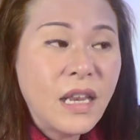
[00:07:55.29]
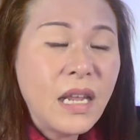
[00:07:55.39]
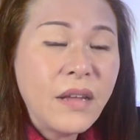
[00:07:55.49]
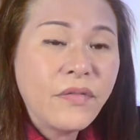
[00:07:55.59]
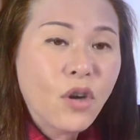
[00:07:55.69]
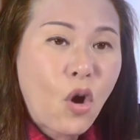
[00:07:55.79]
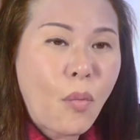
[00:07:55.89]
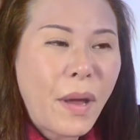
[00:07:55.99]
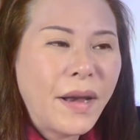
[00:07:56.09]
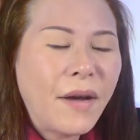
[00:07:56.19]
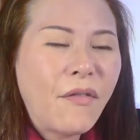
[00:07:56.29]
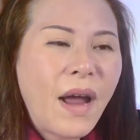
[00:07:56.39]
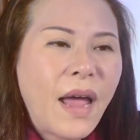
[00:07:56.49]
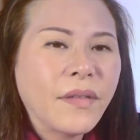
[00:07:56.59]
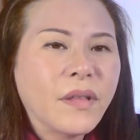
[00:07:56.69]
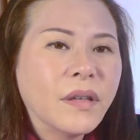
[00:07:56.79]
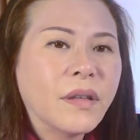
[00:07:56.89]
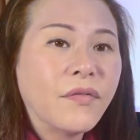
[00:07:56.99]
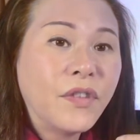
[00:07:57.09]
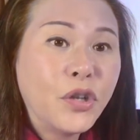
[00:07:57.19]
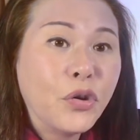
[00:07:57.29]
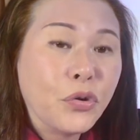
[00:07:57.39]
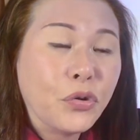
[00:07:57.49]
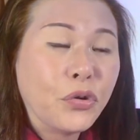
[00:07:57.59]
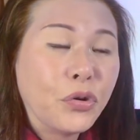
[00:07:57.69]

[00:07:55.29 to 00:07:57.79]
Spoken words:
leave the comment right under the video.